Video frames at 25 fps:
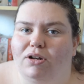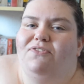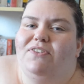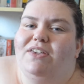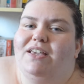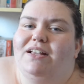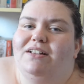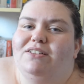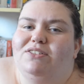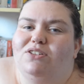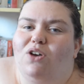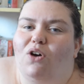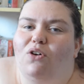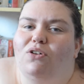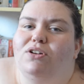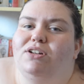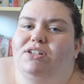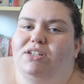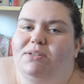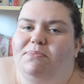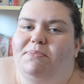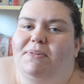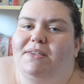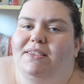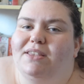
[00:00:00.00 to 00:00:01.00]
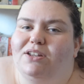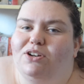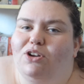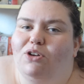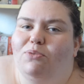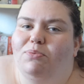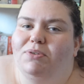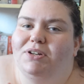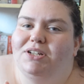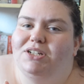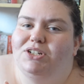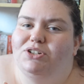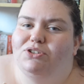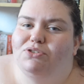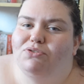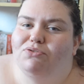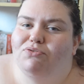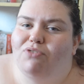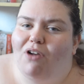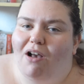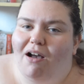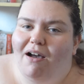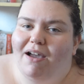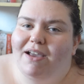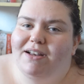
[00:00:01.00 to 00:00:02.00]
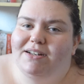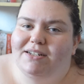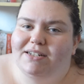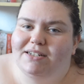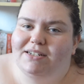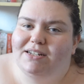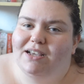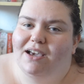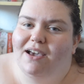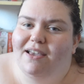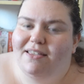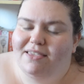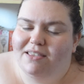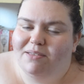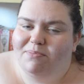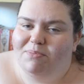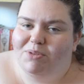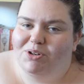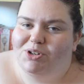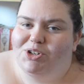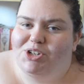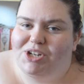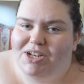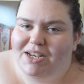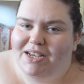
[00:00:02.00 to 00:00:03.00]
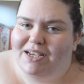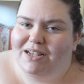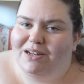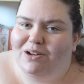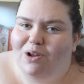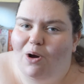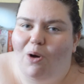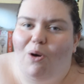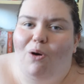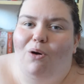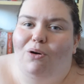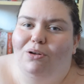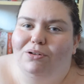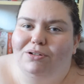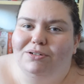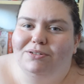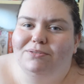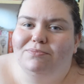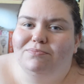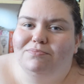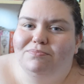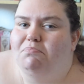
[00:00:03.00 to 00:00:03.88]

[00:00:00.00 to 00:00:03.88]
Feels odd to me that nobody tried to turn the machine on.